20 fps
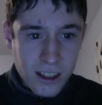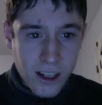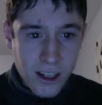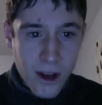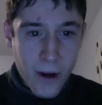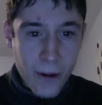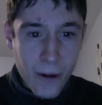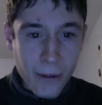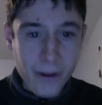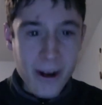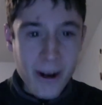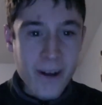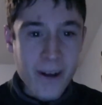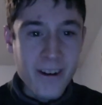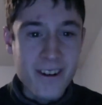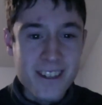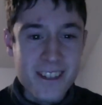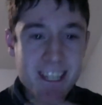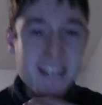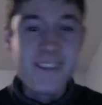No,
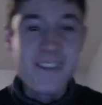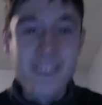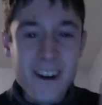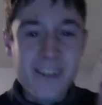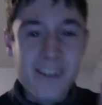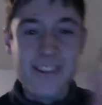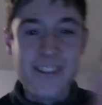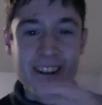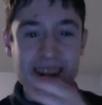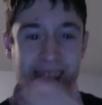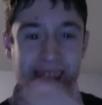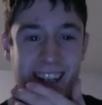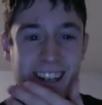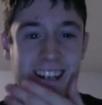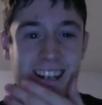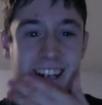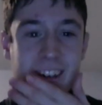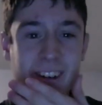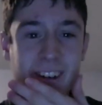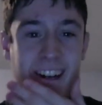it was Eddie
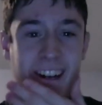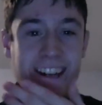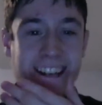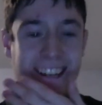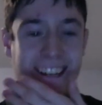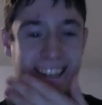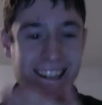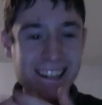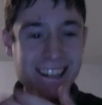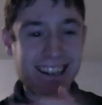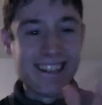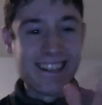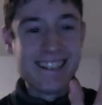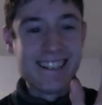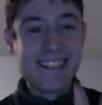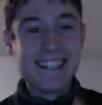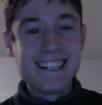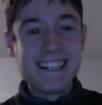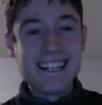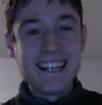Murphy. Right.
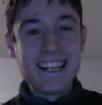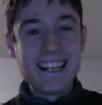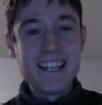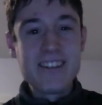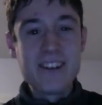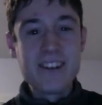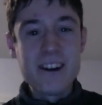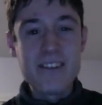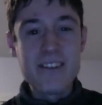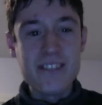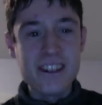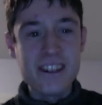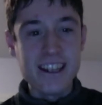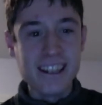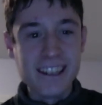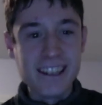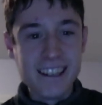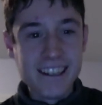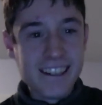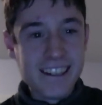Eddie
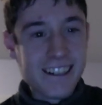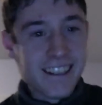Murphy.